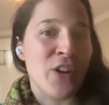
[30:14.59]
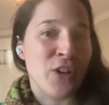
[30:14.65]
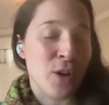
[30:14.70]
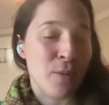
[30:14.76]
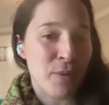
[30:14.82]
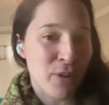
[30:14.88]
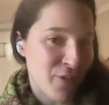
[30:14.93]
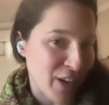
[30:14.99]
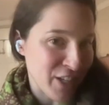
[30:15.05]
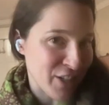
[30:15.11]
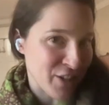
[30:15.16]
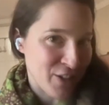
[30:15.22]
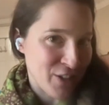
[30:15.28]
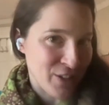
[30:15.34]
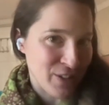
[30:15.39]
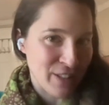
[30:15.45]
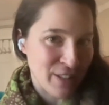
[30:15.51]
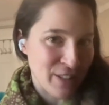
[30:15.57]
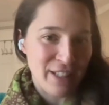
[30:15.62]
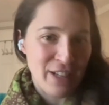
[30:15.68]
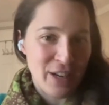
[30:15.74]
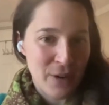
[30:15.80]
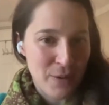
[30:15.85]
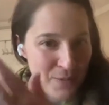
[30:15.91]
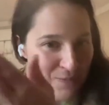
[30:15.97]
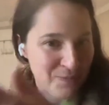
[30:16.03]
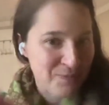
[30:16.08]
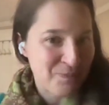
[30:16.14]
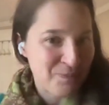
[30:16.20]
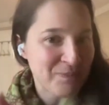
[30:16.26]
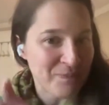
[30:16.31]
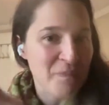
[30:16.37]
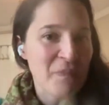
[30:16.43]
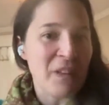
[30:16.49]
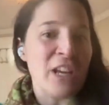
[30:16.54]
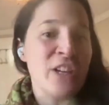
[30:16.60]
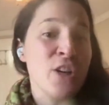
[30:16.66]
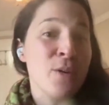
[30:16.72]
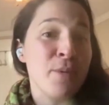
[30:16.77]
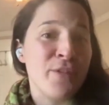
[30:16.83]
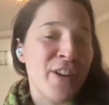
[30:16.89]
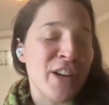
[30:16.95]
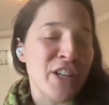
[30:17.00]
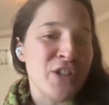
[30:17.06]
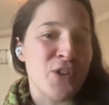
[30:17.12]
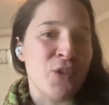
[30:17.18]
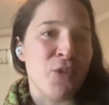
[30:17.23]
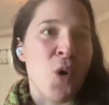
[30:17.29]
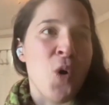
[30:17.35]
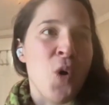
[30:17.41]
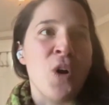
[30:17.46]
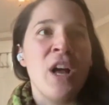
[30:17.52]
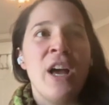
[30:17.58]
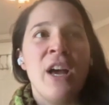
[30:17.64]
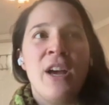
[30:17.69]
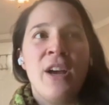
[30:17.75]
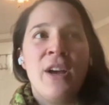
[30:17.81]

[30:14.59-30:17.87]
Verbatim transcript: on your professional you know in your professional role